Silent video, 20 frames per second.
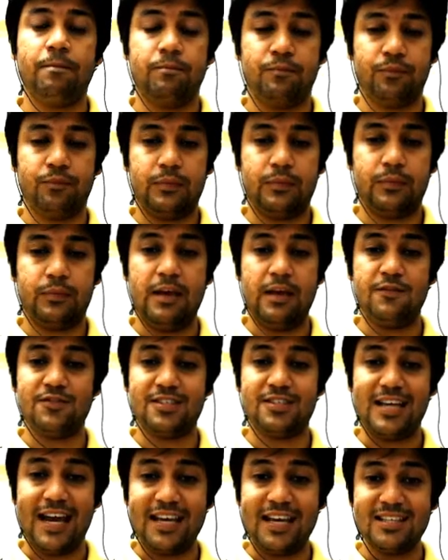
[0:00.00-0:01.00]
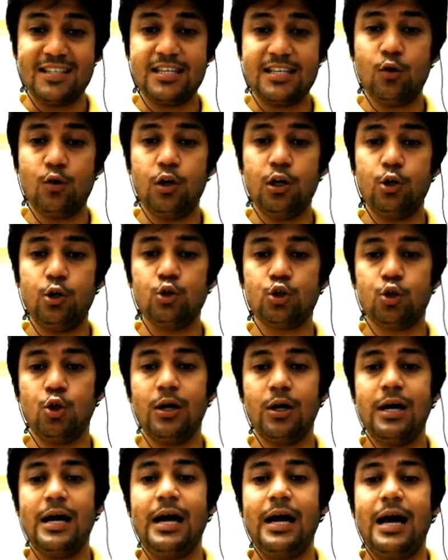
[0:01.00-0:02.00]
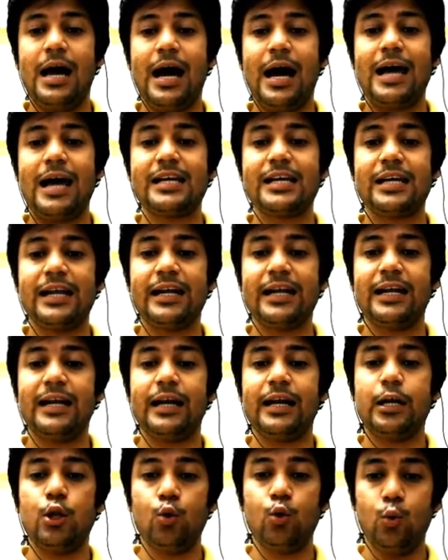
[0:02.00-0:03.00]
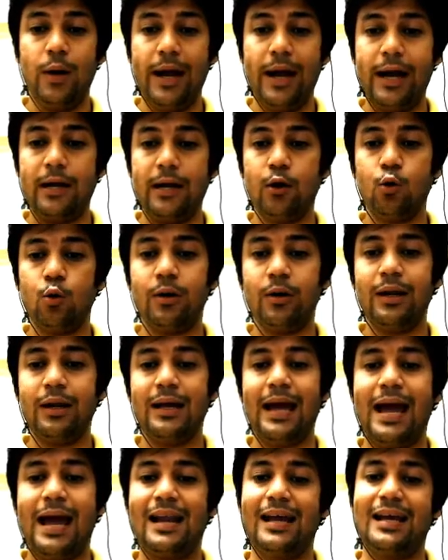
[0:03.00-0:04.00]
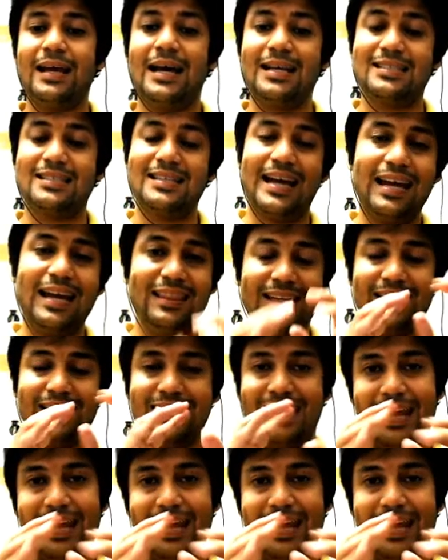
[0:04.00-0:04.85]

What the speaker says: if size is equal to 0, I created a new head node and I assigned the tail and